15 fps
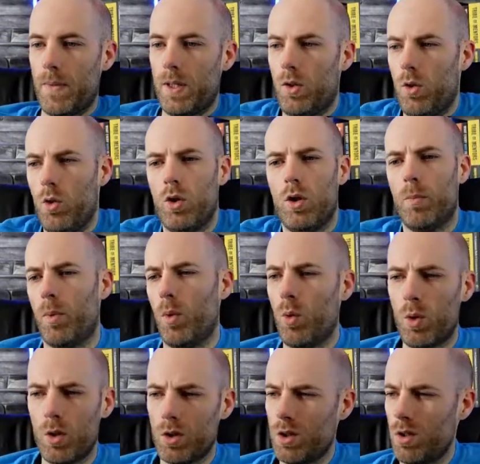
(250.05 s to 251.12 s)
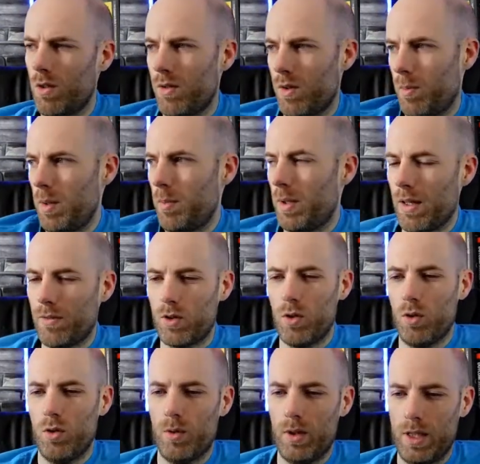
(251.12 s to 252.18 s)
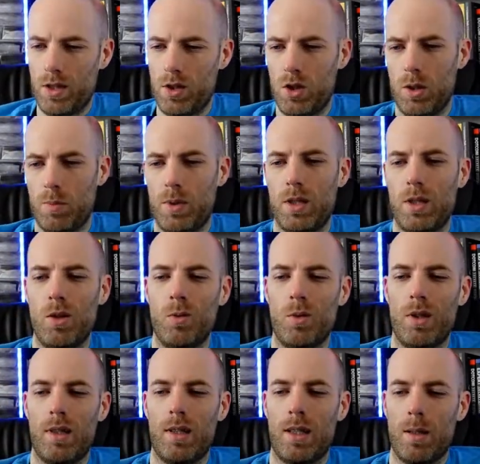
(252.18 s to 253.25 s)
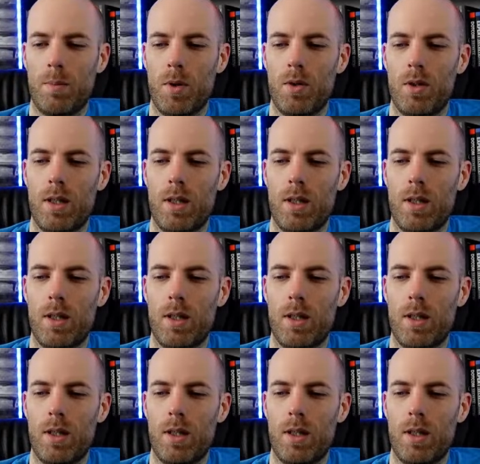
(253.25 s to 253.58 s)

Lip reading: doing the boring stuff that people have to do in relationships that you don't really think about.